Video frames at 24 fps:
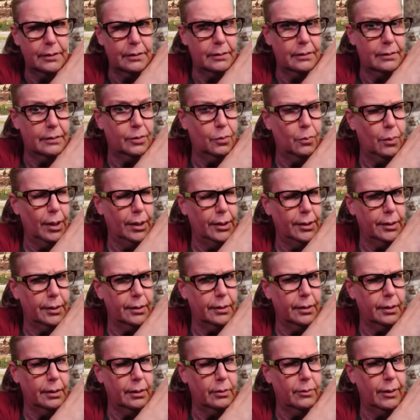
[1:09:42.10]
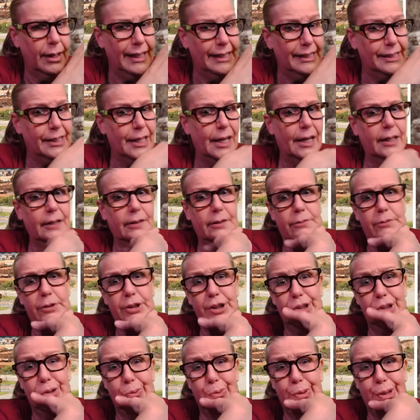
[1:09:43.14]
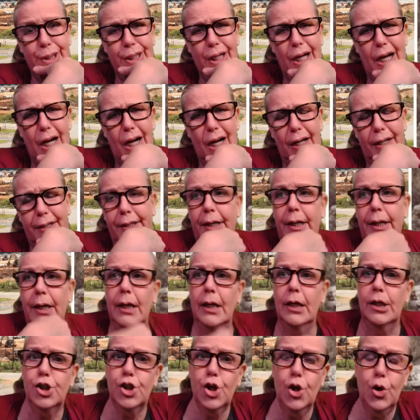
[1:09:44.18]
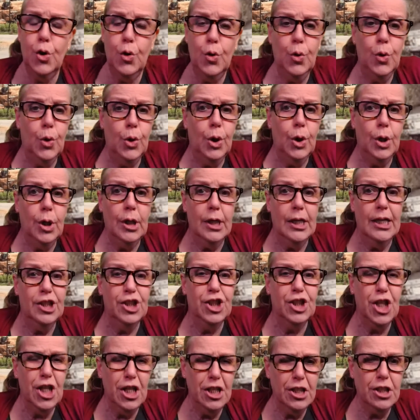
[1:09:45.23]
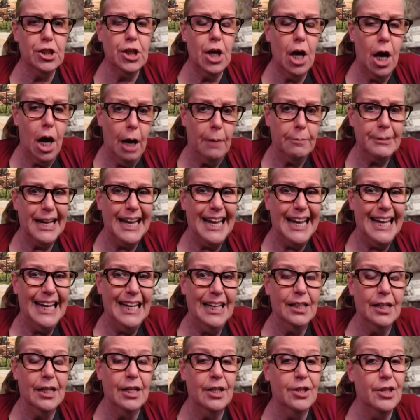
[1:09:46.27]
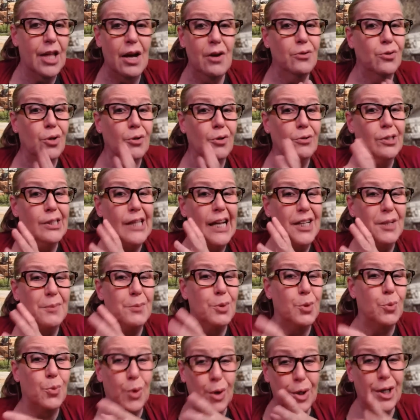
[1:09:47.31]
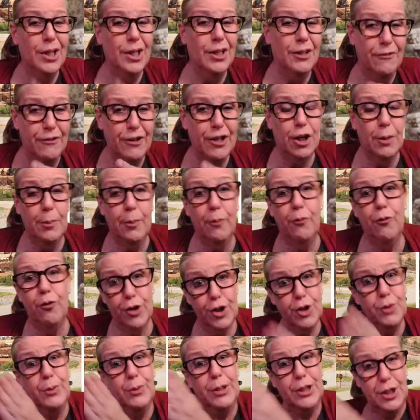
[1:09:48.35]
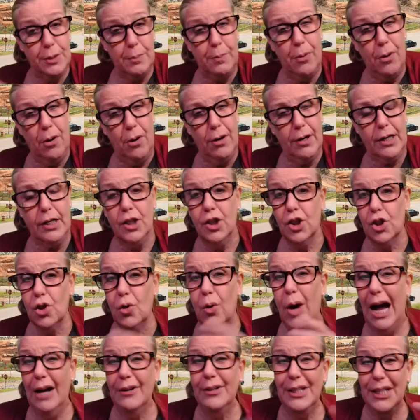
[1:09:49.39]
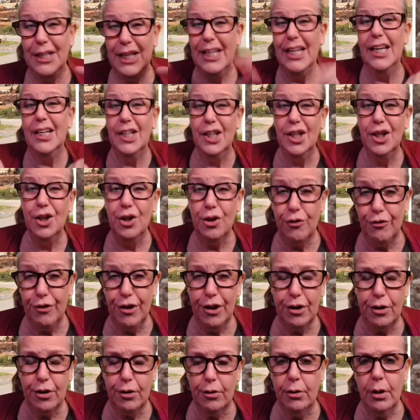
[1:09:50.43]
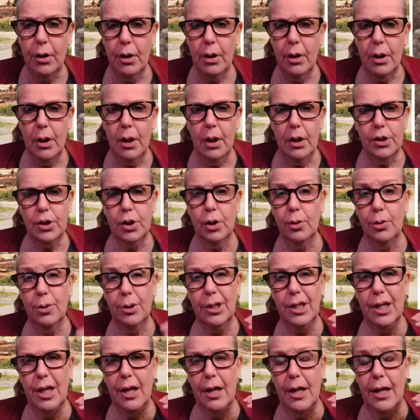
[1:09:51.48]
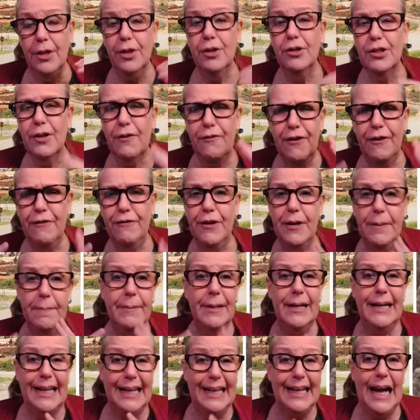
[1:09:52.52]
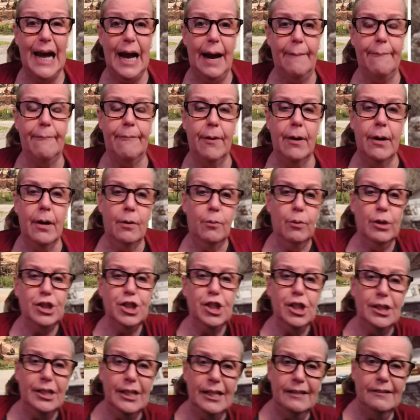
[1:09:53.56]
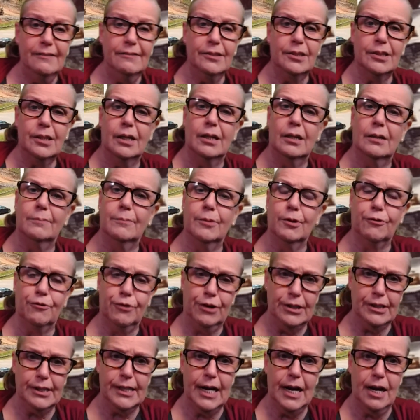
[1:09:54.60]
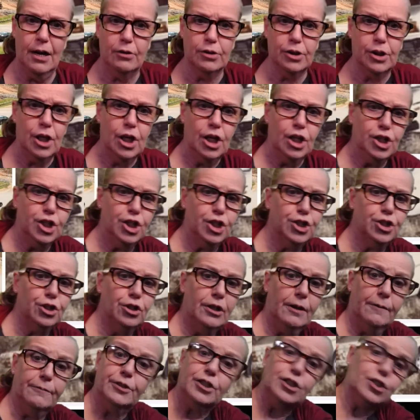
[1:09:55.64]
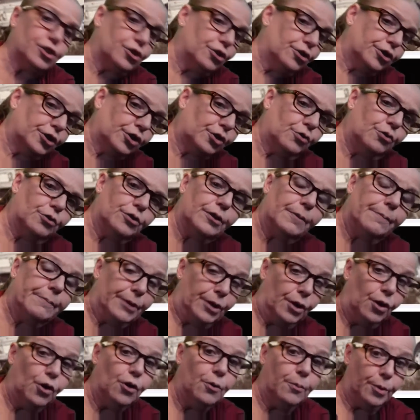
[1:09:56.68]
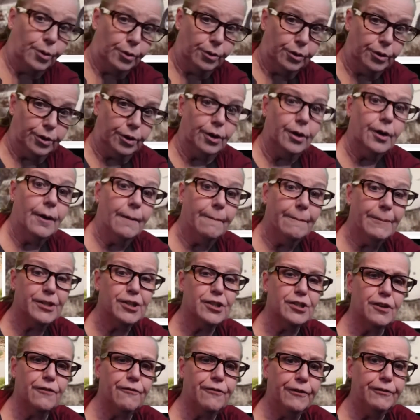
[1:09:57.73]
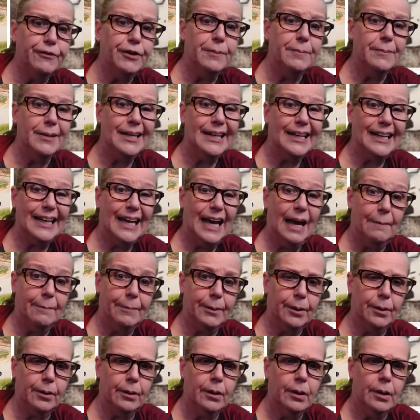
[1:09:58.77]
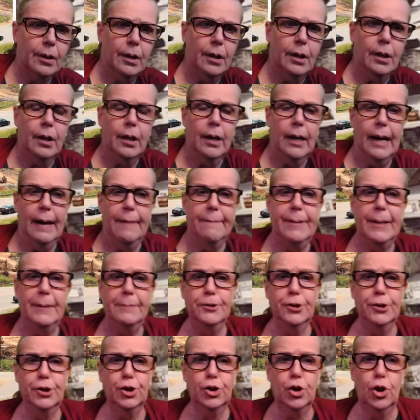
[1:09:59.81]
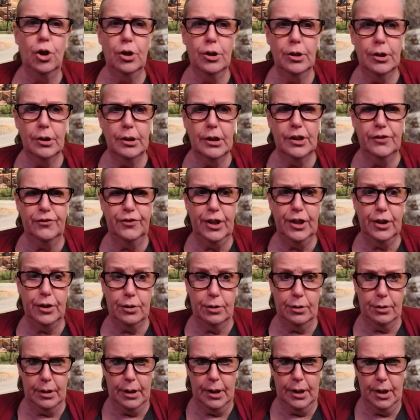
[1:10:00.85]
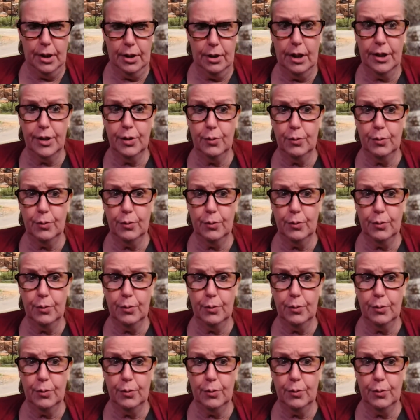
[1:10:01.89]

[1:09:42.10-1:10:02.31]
the white, the gray jacket, which is really odd. So she stopped and they those items weren't in the vehicle before she went to the party so how did they get in her vehicle so and there's a 15 minute gap when she leaves um, her friend's house she should have just turned the corner and been home earlier but there's a 15 minute gap here and people saw this vehicle here on the